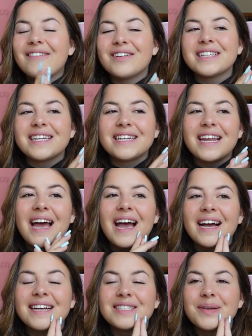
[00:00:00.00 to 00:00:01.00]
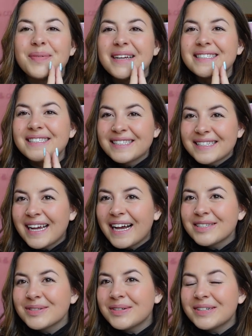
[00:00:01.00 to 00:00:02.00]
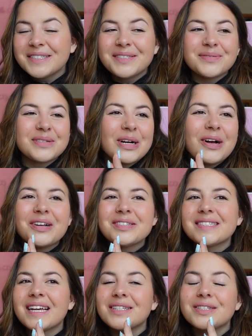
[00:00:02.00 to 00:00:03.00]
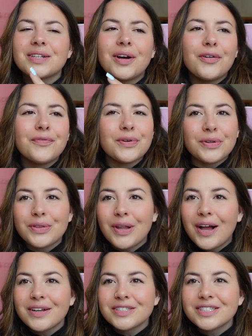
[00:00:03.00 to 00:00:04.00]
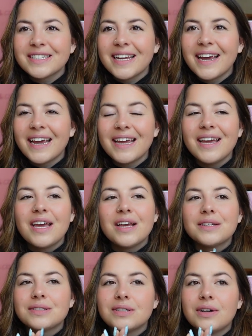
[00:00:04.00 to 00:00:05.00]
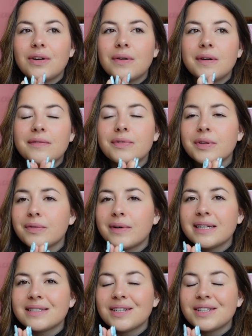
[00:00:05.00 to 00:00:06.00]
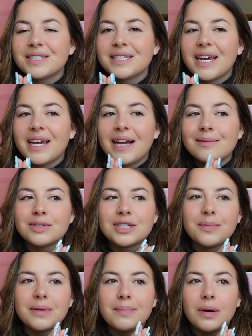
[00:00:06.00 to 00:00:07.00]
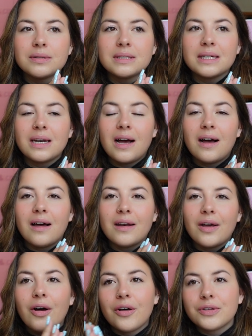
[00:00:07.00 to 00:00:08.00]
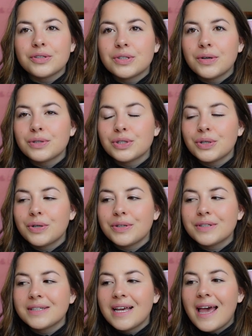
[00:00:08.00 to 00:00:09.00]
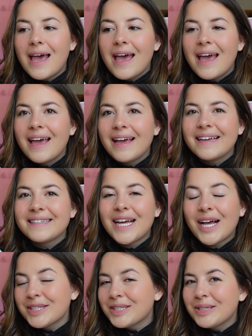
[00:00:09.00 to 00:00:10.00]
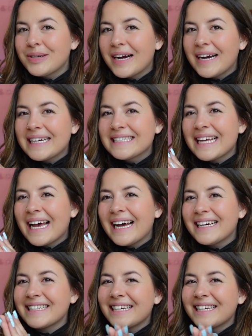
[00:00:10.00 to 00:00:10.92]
Everything has been scheduled. We're all set to go for launch day. So for the rest of the day, I'm just going to be posting on all the socials, and I'll see you guys at